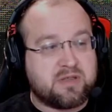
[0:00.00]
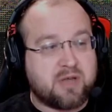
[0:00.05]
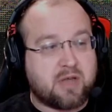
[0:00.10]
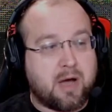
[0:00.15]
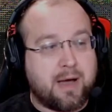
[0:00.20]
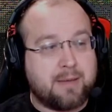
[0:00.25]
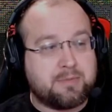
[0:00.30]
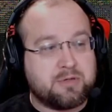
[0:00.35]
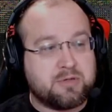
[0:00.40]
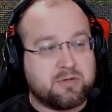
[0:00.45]
the
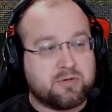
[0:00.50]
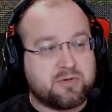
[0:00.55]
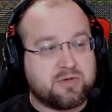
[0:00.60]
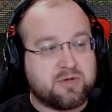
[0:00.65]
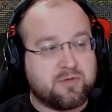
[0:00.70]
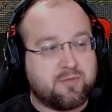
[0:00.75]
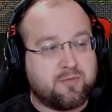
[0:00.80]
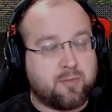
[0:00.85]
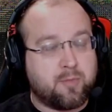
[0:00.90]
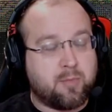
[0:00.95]
optional
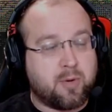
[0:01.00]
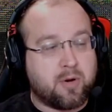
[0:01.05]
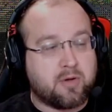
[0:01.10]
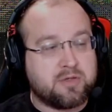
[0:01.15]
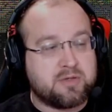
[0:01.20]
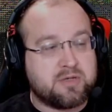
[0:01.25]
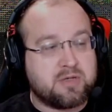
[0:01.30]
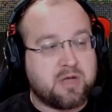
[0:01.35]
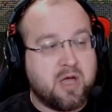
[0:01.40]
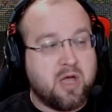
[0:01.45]
silver
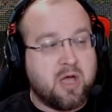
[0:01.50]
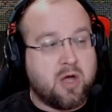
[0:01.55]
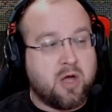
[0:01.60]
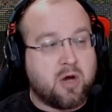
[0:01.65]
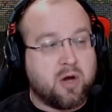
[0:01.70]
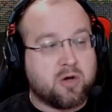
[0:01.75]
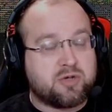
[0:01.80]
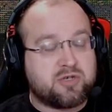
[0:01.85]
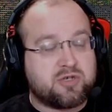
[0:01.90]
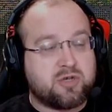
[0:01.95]
parts
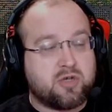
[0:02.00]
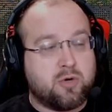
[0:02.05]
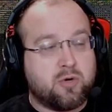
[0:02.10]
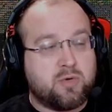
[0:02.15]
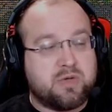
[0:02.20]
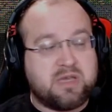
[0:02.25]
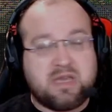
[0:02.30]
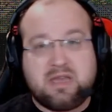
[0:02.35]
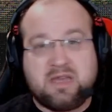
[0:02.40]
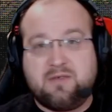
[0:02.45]
are so
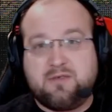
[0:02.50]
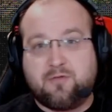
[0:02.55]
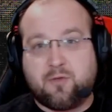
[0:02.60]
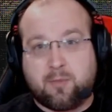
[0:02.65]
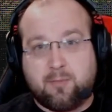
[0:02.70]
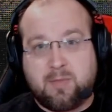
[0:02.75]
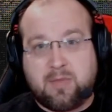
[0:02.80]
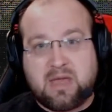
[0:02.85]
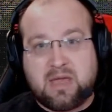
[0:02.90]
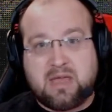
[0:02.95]
key for
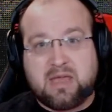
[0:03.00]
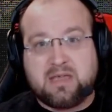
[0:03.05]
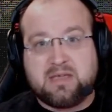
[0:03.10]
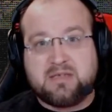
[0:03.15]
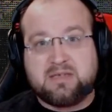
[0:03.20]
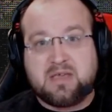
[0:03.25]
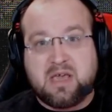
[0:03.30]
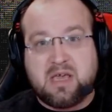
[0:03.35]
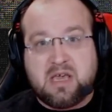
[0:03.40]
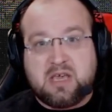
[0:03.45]
me
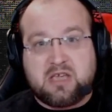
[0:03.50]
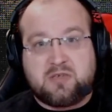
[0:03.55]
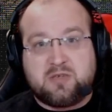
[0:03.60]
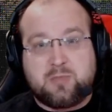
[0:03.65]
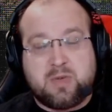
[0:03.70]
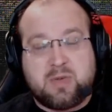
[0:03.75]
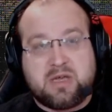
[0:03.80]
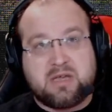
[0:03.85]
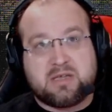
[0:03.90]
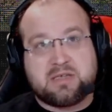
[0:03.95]
is
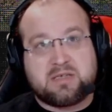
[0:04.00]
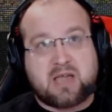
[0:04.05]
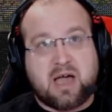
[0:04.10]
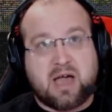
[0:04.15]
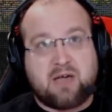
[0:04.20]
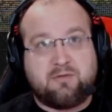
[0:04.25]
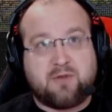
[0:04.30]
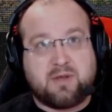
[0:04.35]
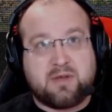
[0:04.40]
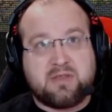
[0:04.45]
because
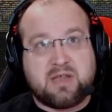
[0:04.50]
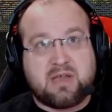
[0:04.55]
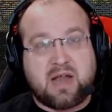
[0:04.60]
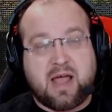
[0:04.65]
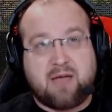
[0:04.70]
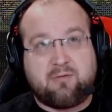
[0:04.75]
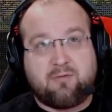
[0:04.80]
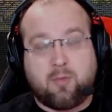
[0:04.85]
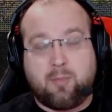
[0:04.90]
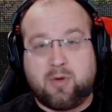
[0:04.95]
I find that I
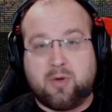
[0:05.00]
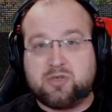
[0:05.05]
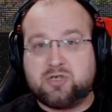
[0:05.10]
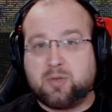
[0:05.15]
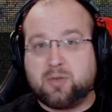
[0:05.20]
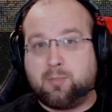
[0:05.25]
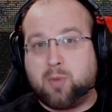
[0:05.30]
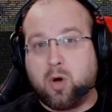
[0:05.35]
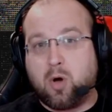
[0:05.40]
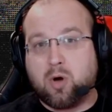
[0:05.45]
have a bunch
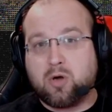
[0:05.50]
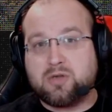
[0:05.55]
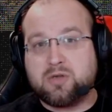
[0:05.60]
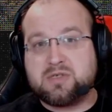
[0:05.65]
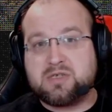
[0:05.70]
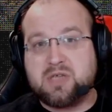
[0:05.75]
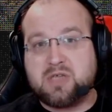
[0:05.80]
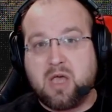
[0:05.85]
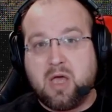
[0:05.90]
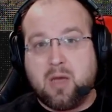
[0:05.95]
of
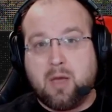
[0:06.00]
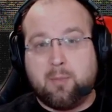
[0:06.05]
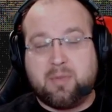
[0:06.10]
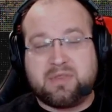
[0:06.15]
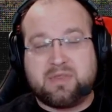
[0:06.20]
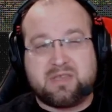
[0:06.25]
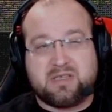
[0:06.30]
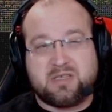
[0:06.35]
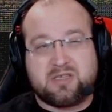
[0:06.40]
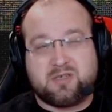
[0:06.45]
parts,
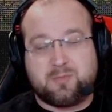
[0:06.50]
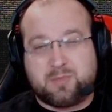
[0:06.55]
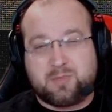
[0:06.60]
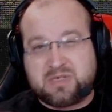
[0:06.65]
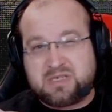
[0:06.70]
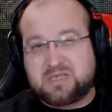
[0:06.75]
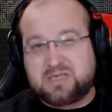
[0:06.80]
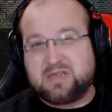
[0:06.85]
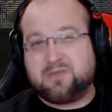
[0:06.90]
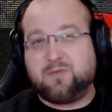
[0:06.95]
but the
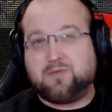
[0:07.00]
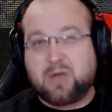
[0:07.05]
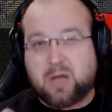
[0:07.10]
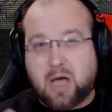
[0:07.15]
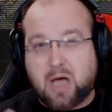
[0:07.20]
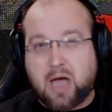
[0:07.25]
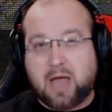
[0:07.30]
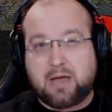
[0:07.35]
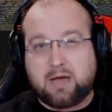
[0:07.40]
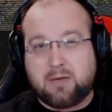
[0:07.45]
specific
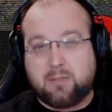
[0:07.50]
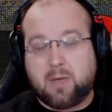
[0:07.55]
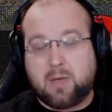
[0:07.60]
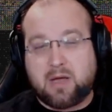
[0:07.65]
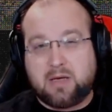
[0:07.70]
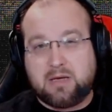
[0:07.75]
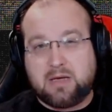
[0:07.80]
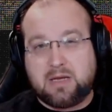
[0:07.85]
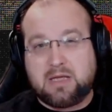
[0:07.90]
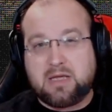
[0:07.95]
item
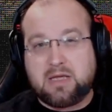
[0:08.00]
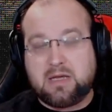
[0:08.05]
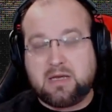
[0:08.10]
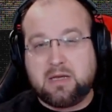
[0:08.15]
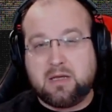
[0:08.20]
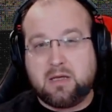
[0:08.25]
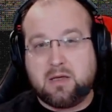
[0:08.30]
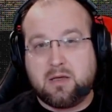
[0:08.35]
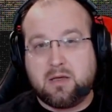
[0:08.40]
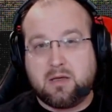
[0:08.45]
I
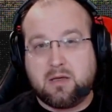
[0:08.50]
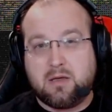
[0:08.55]
need